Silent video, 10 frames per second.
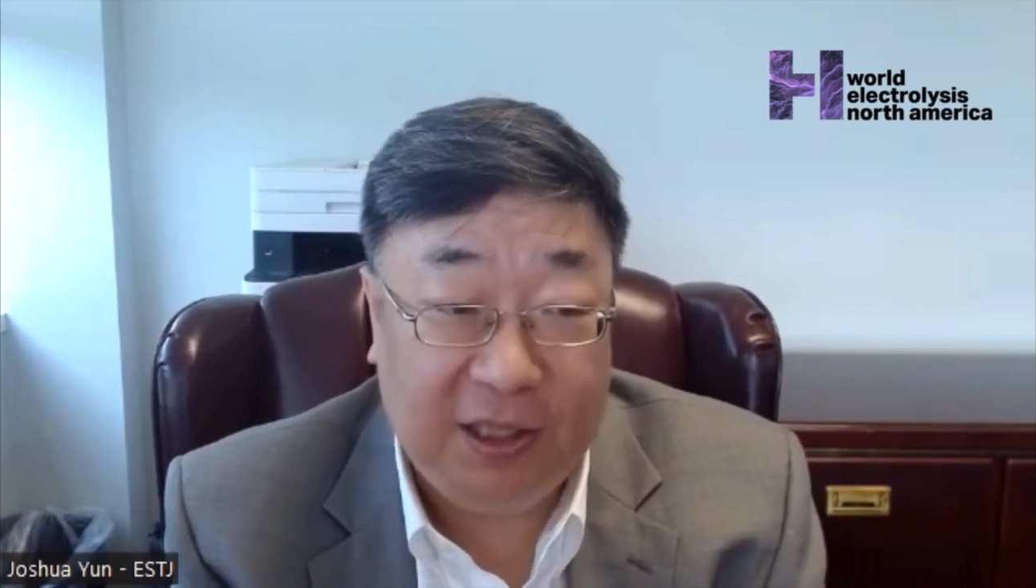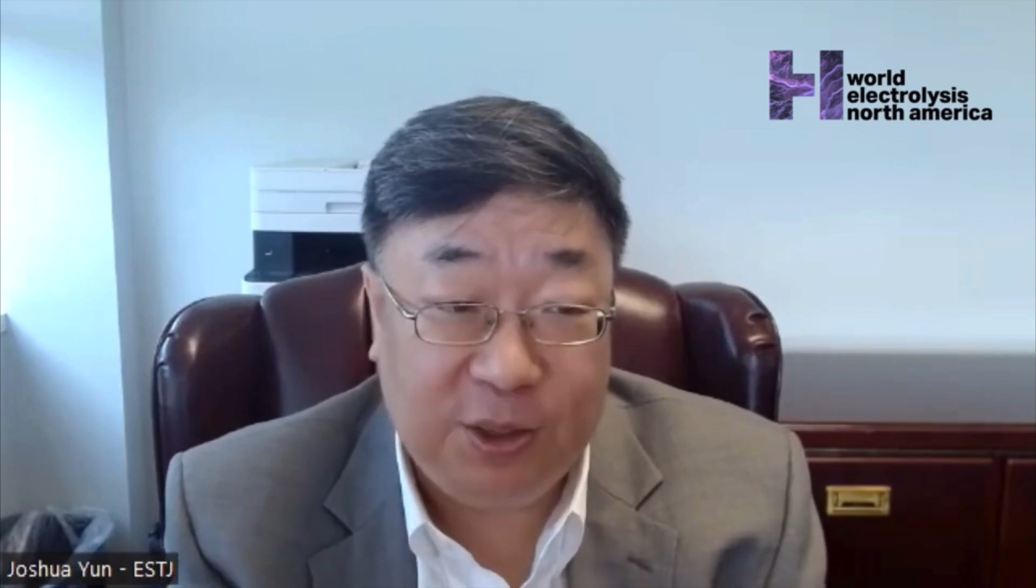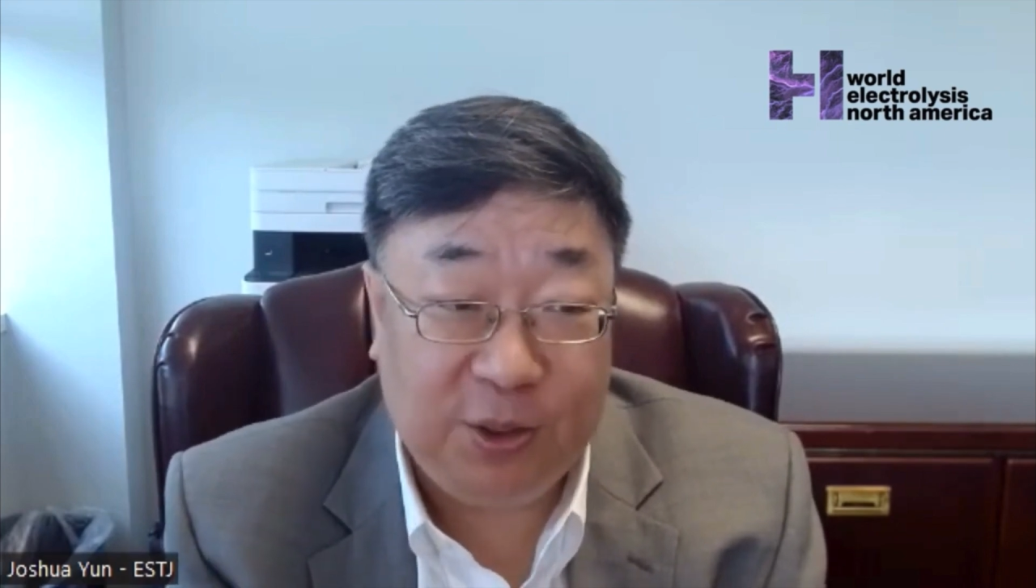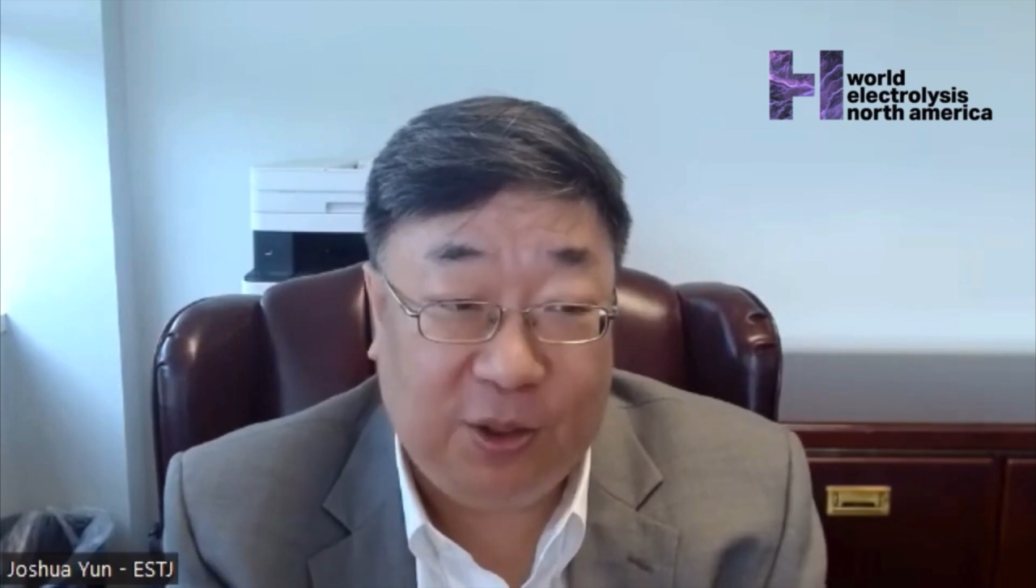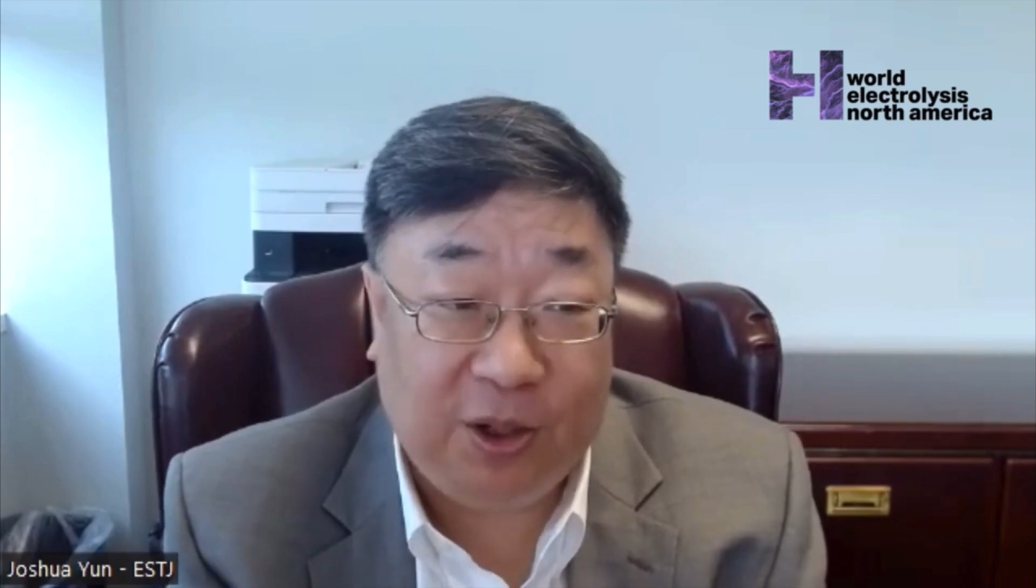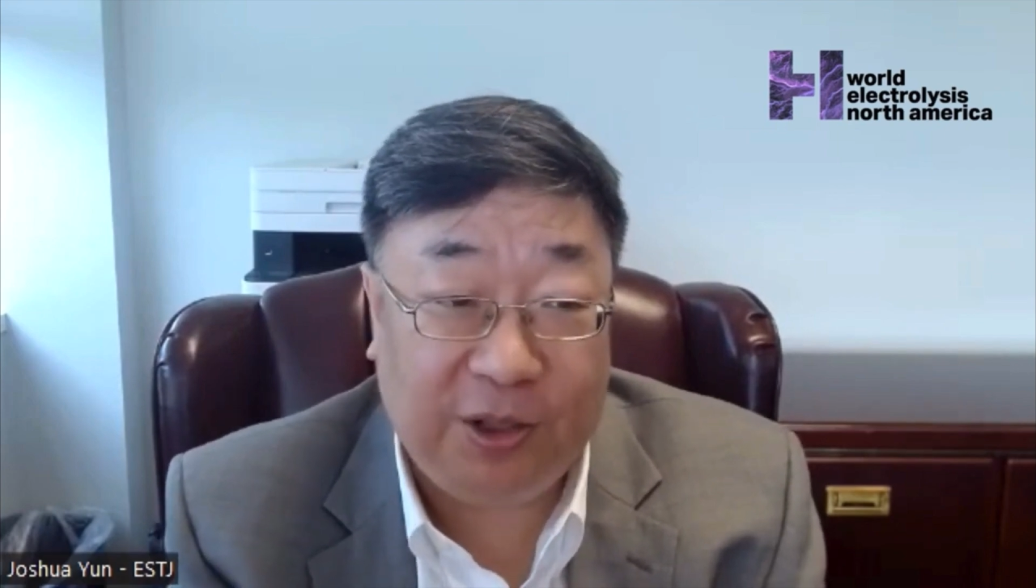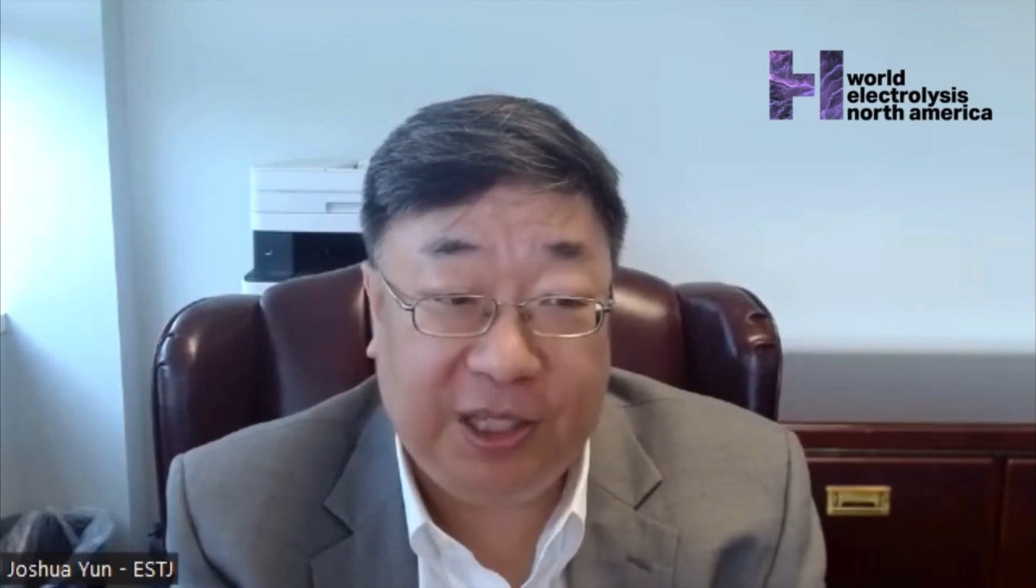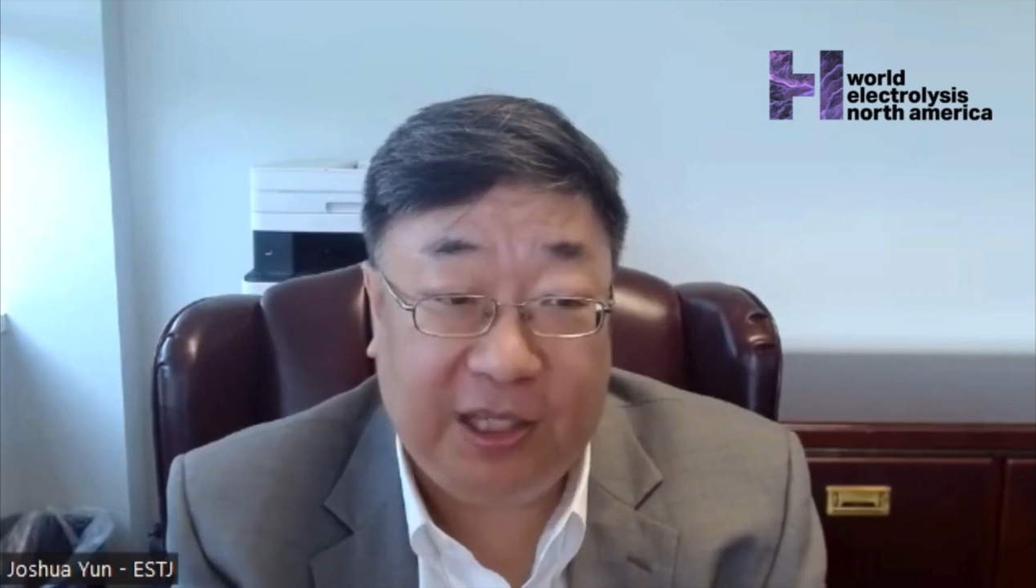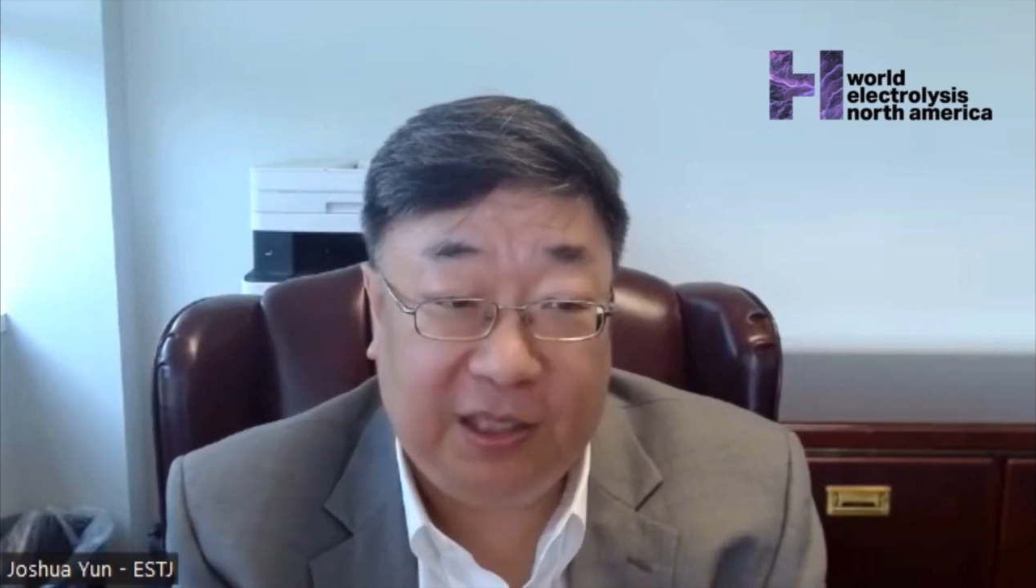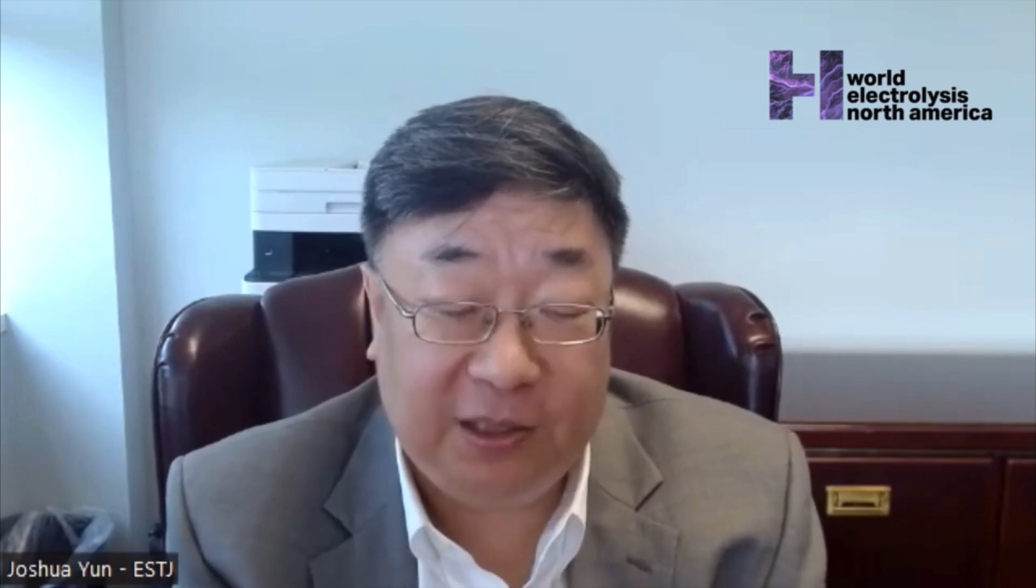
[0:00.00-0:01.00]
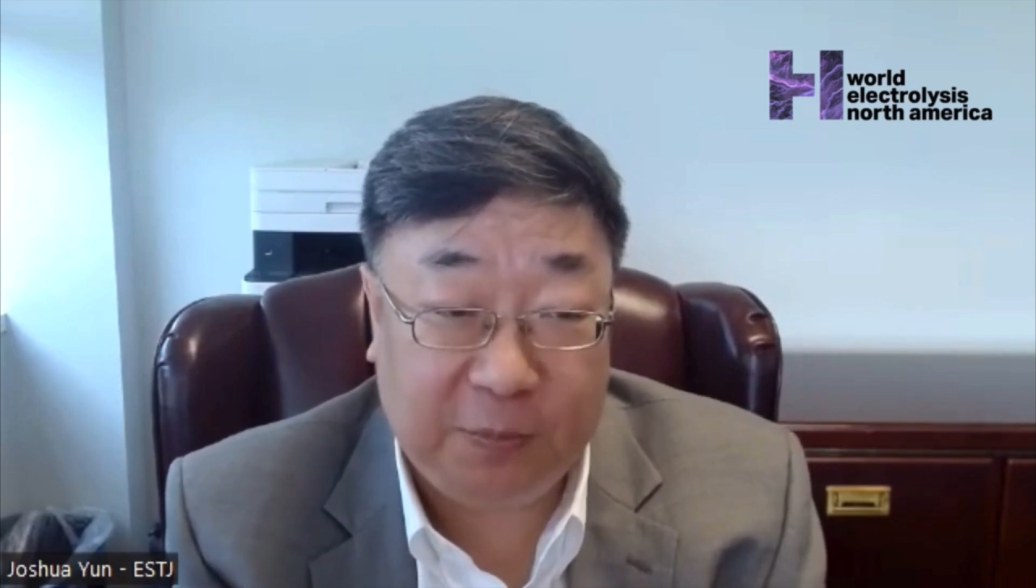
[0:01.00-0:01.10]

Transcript: So all that needs to